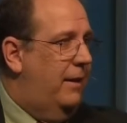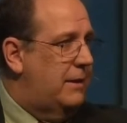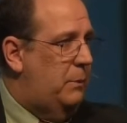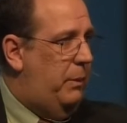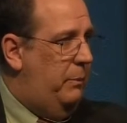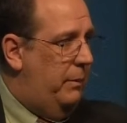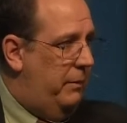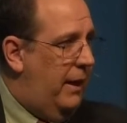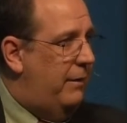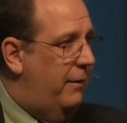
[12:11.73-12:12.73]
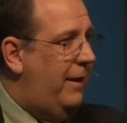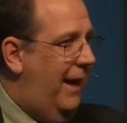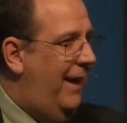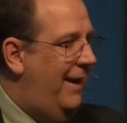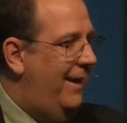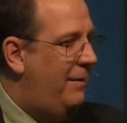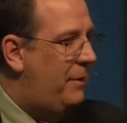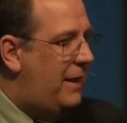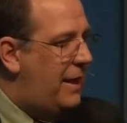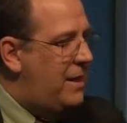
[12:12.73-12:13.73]
Lots of people around, okay?
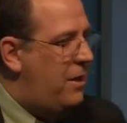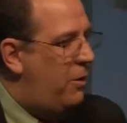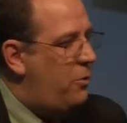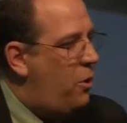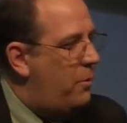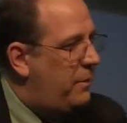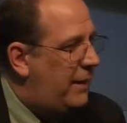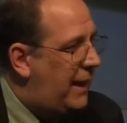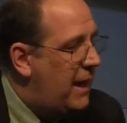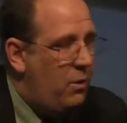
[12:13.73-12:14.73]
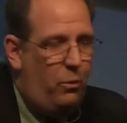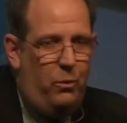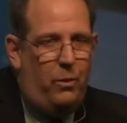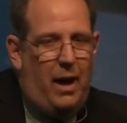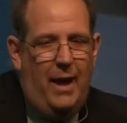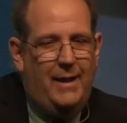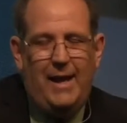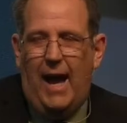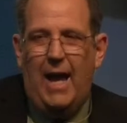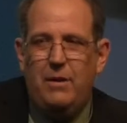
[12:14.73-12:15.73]
You know, normally,
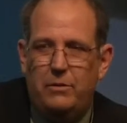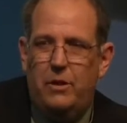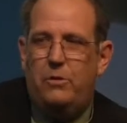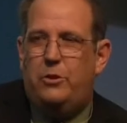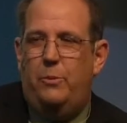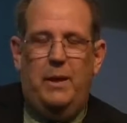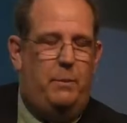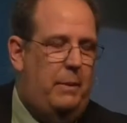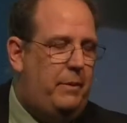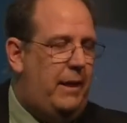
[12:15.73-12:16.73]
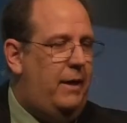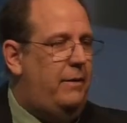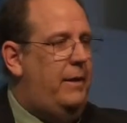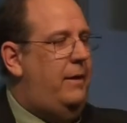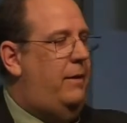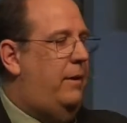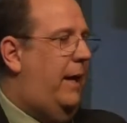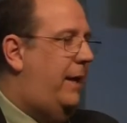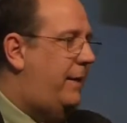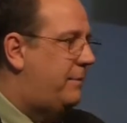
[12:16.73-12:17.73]
I don't know too many people that go, you know,
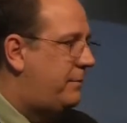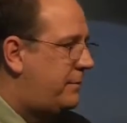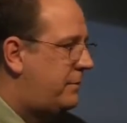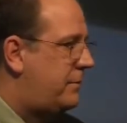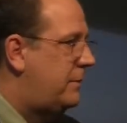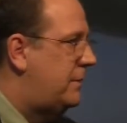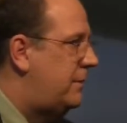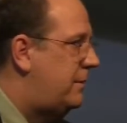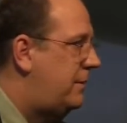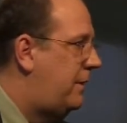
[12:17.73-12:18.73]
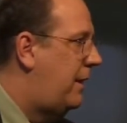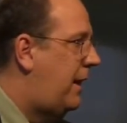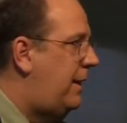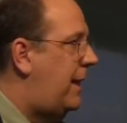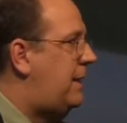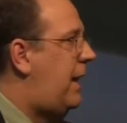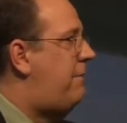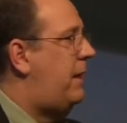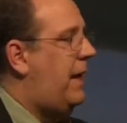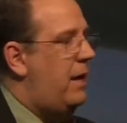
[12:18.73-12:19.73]
hey, I'd like to
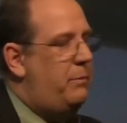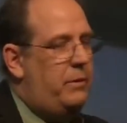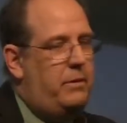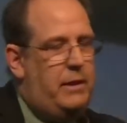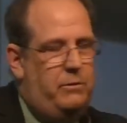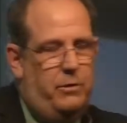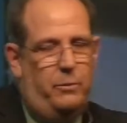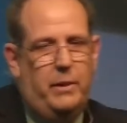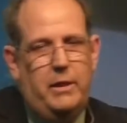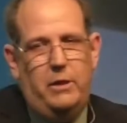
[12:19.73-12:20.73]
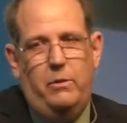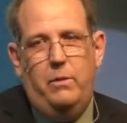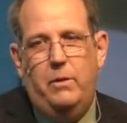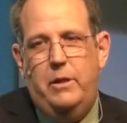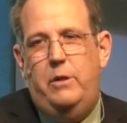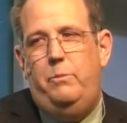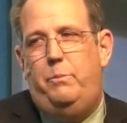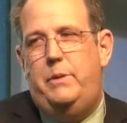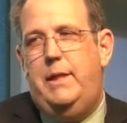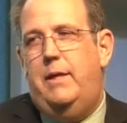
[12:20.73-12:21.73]
have an accountability group. Could you, could you
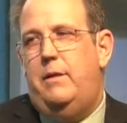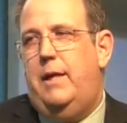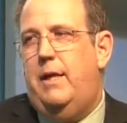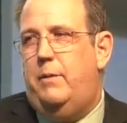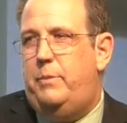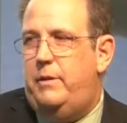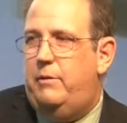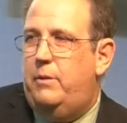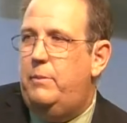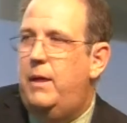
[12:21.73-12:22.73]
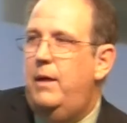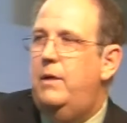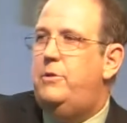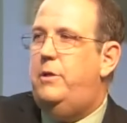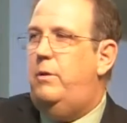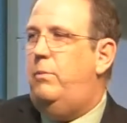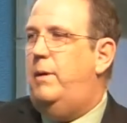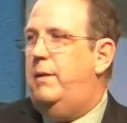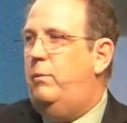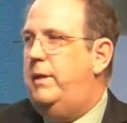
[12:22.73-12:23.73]
put together an accountability group? Sure,
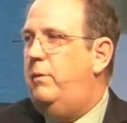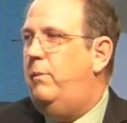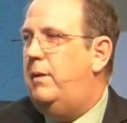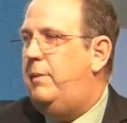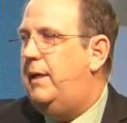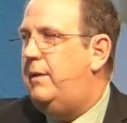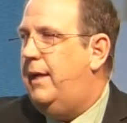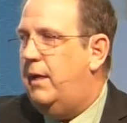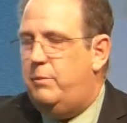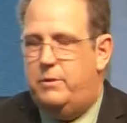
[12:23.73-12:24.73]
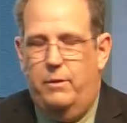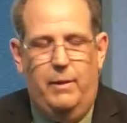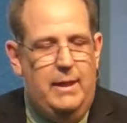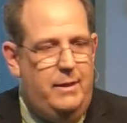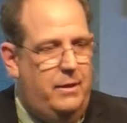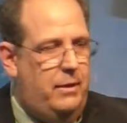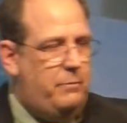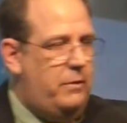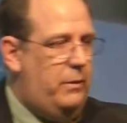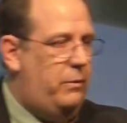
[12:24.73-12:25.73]
what, what do you want to be held accountable to? Well, you know,
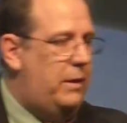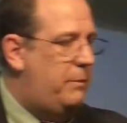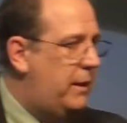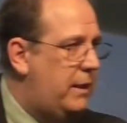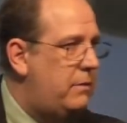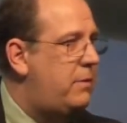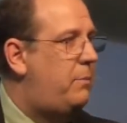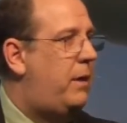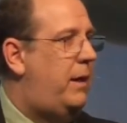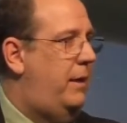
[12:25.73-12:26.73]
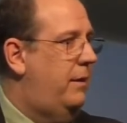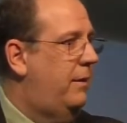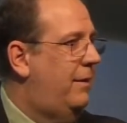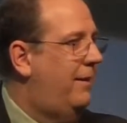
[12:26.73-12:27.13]
I'm really worried I'm going to kill somebody.